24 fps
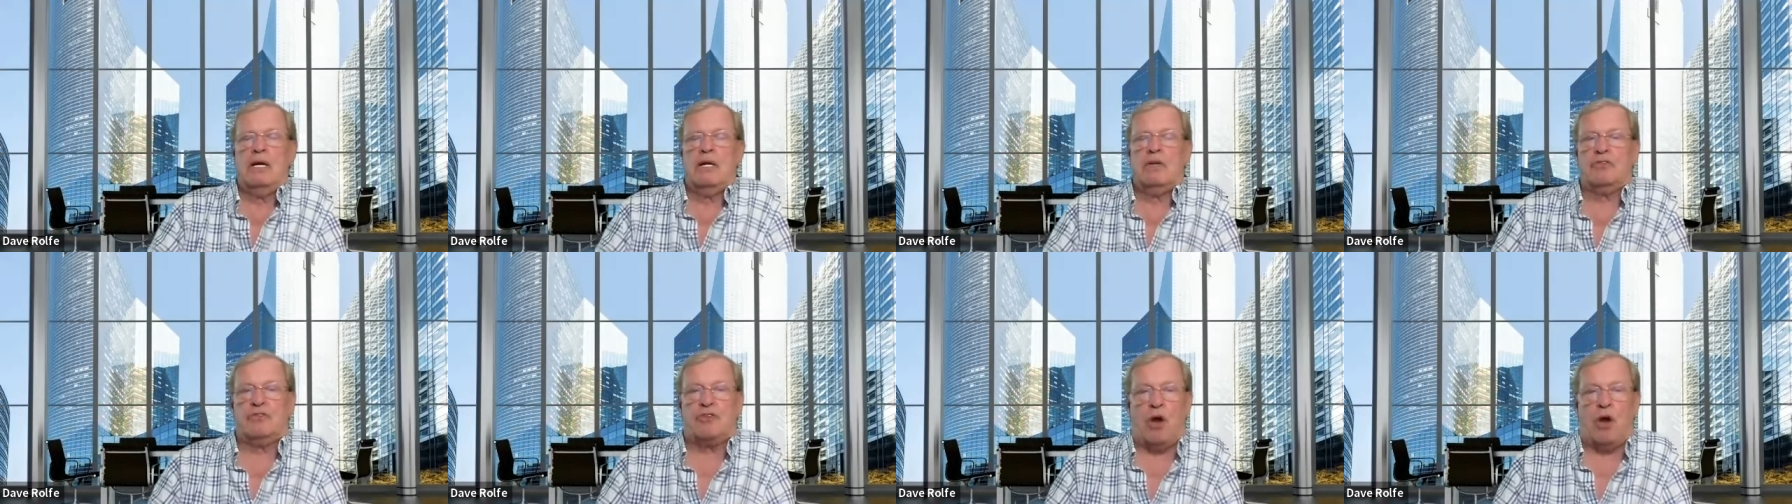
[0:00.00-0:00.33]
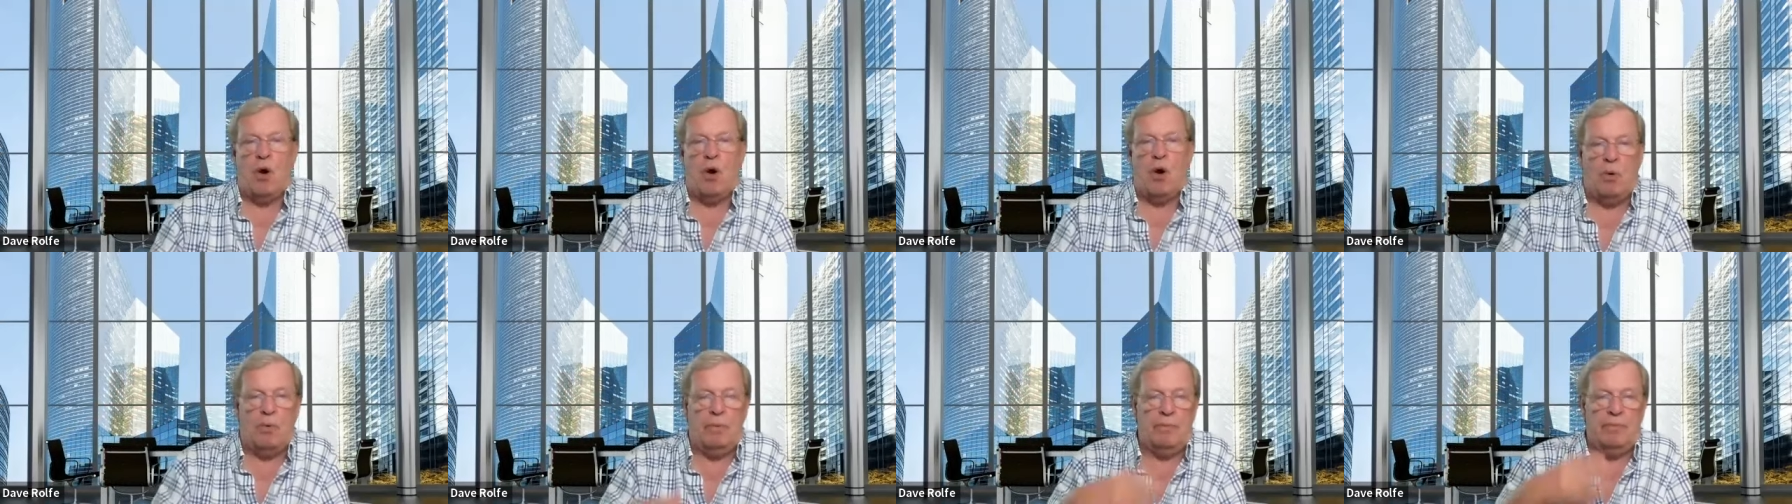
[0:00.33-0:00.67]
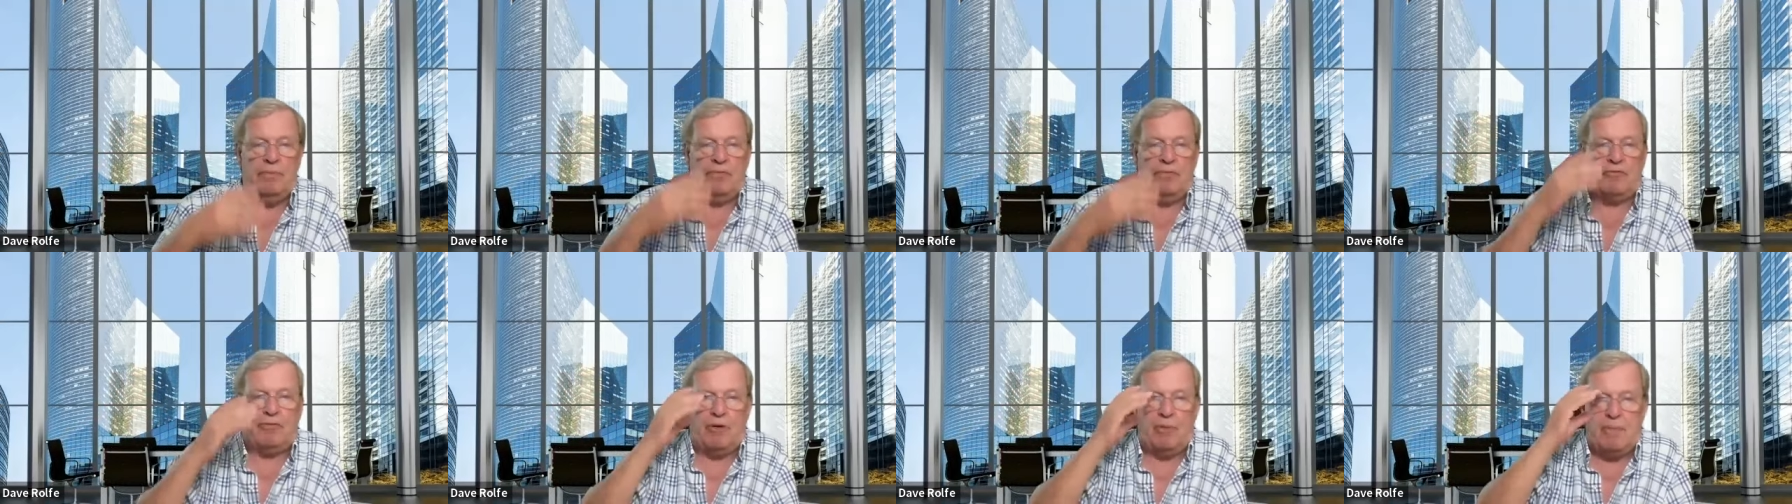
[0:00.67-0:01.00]
So
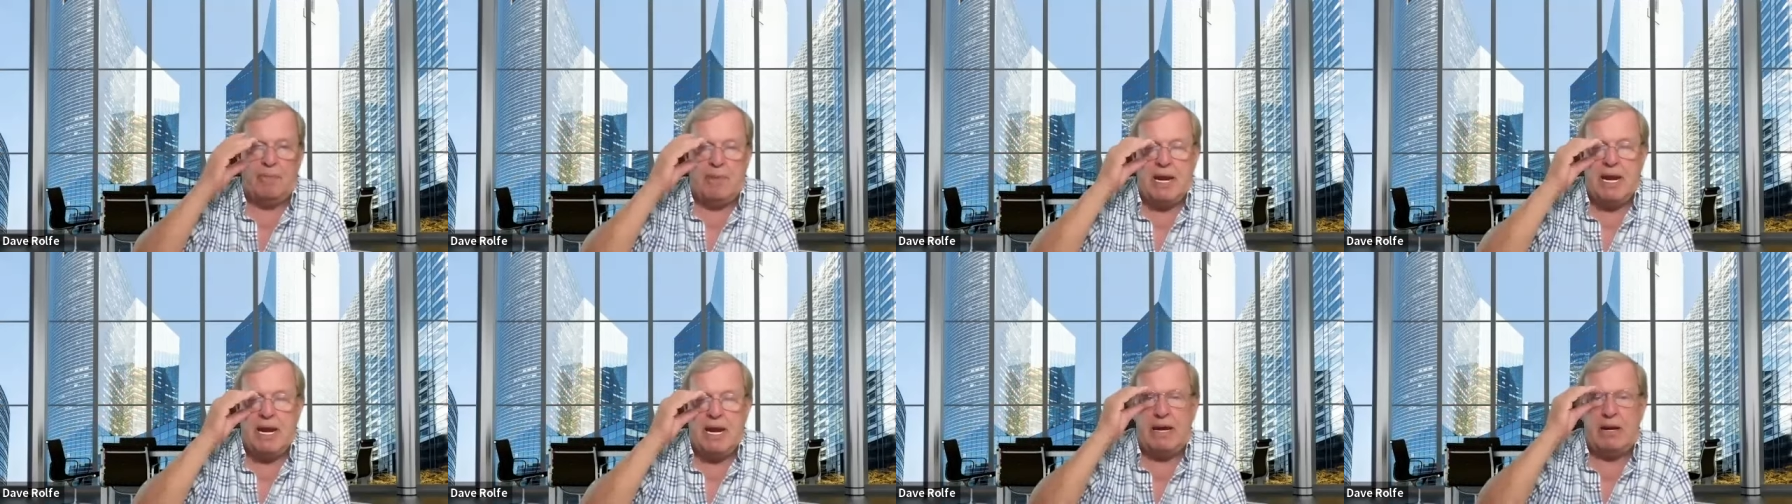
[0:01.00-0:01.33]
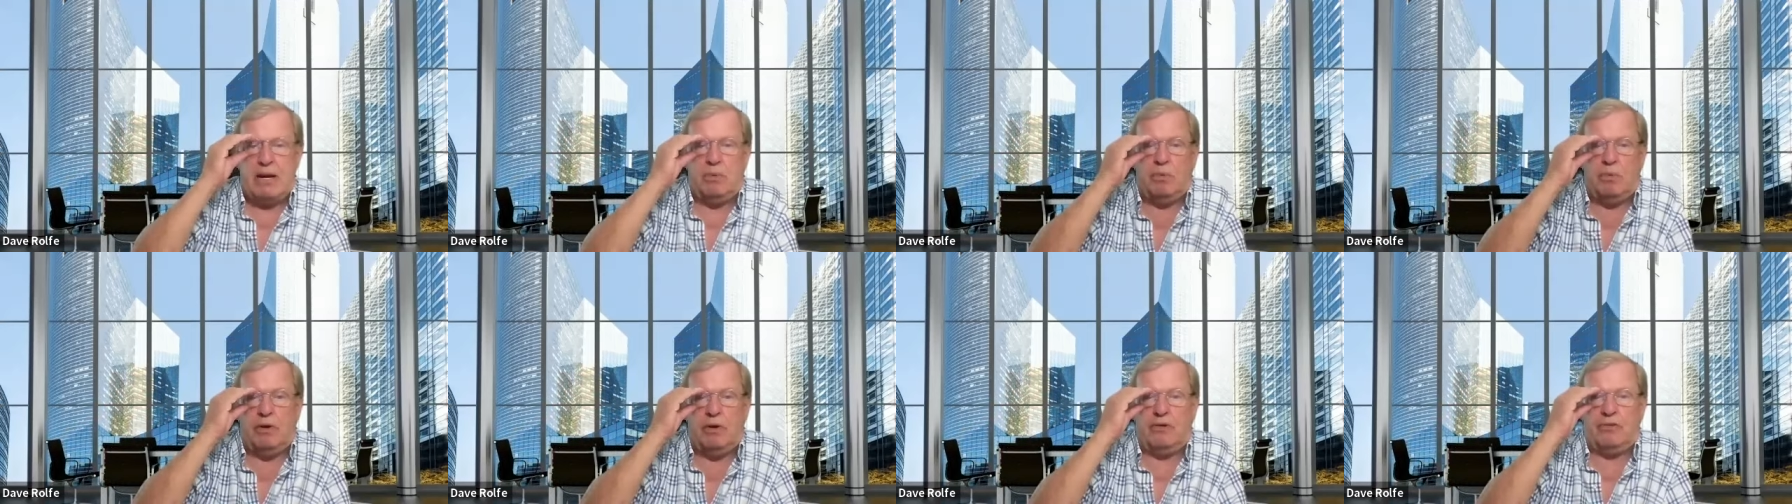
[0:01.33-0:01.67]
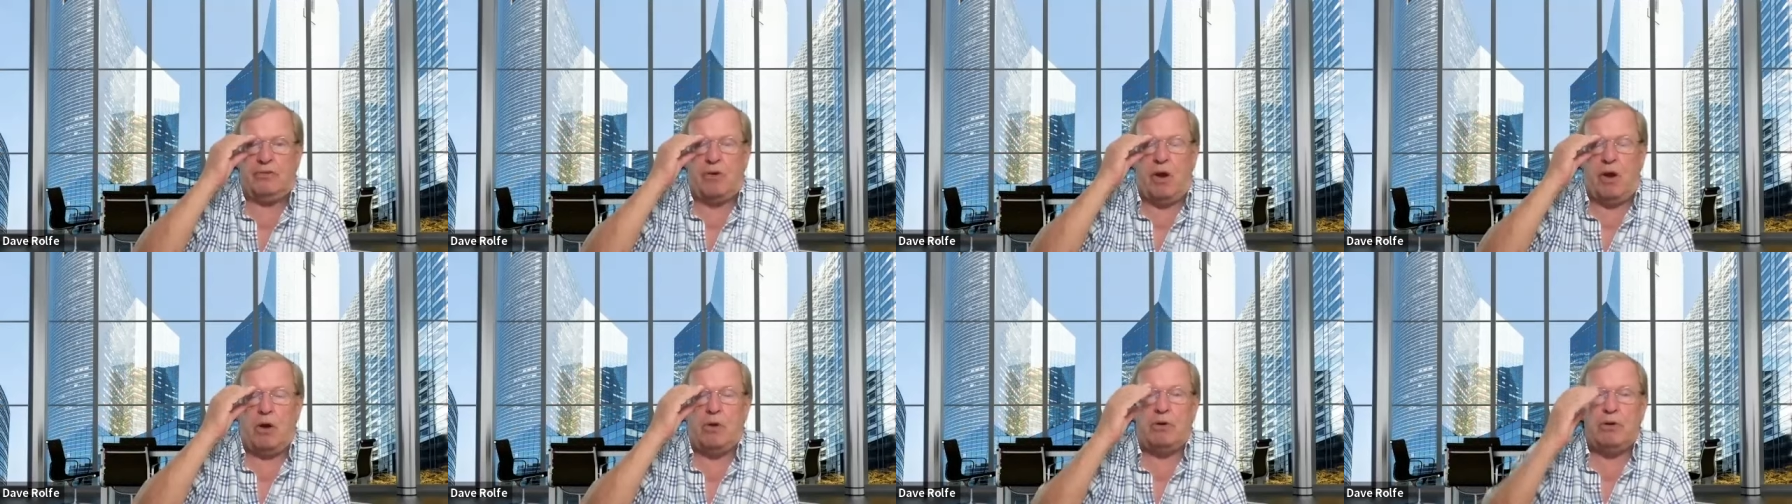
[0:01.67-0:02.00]
for me, it
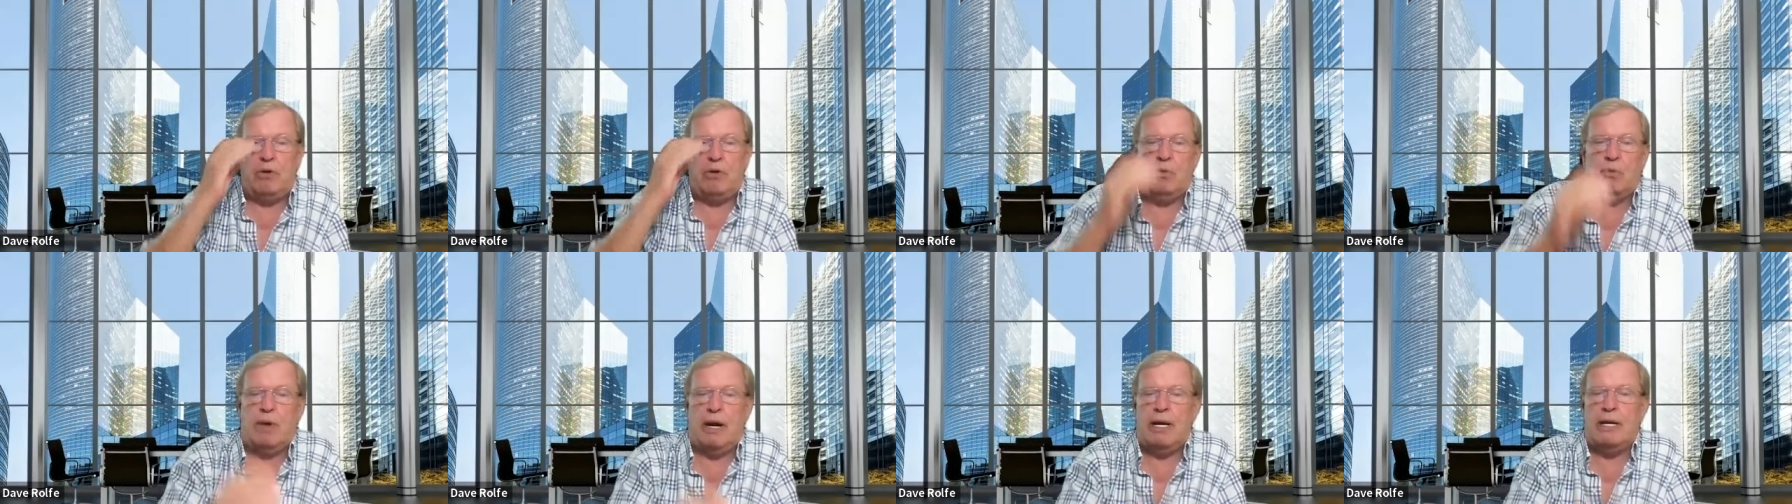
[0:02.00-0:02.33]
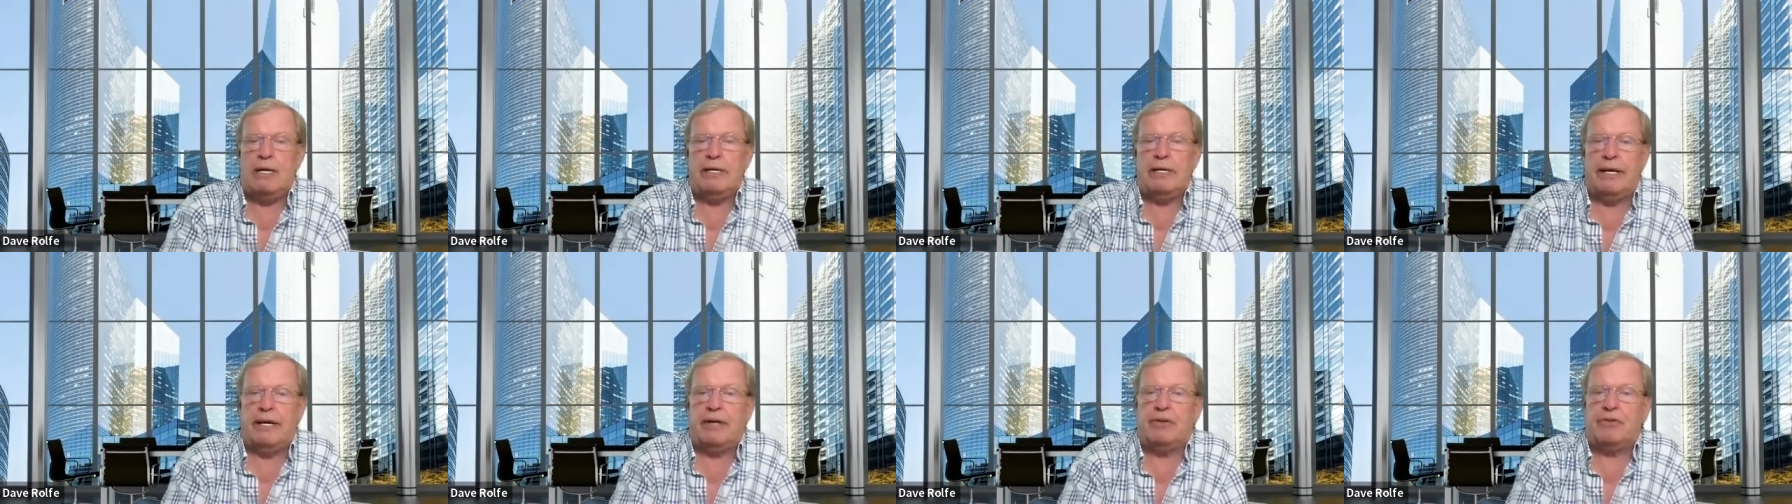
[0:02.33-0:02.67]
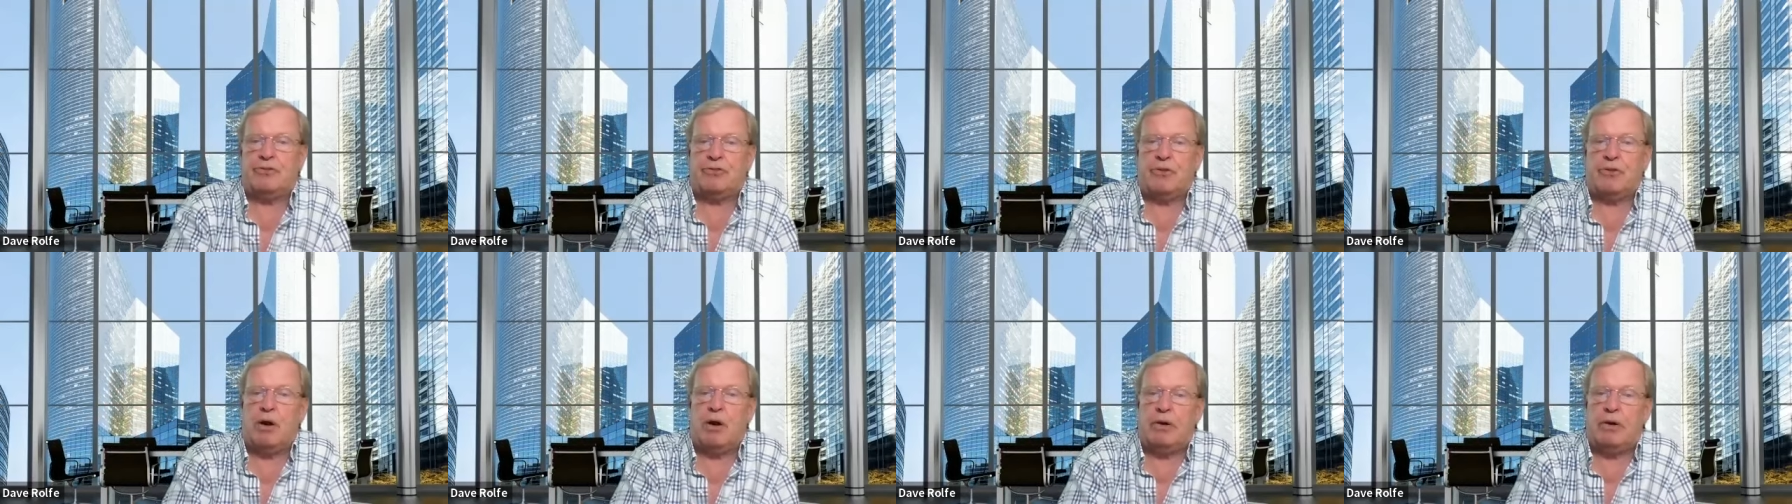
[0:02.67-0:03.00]
was, are you ready to get
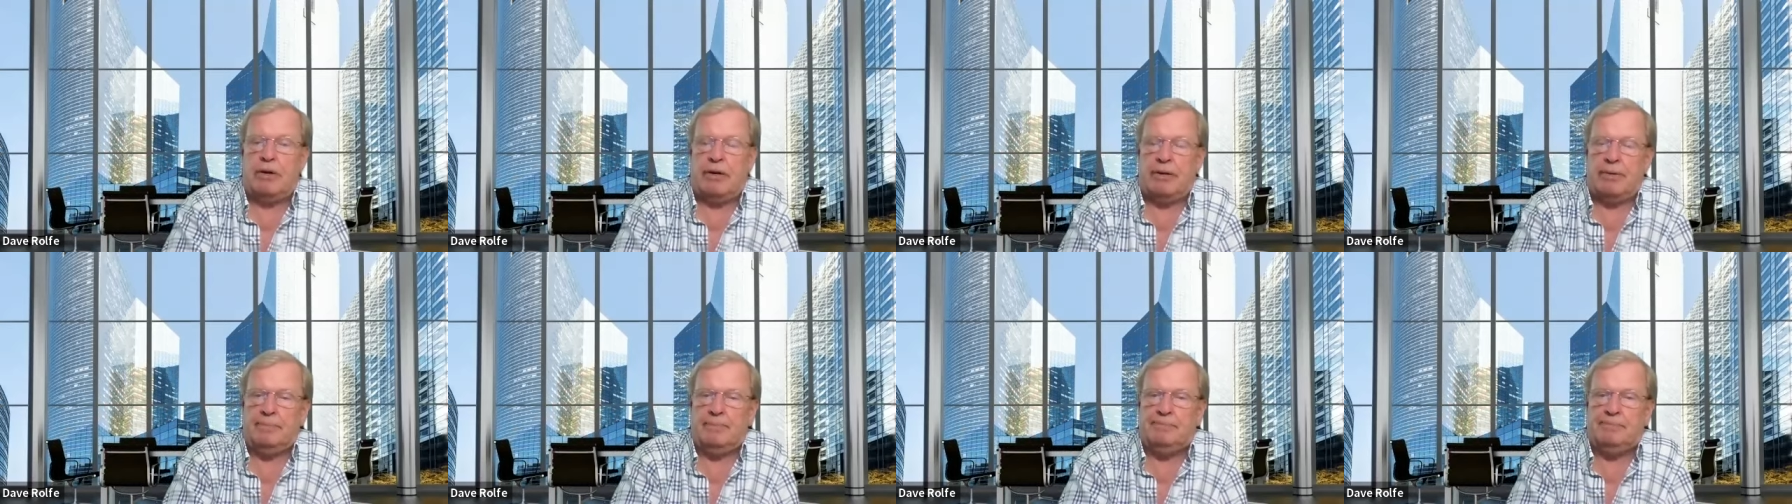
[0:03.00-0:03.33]
started?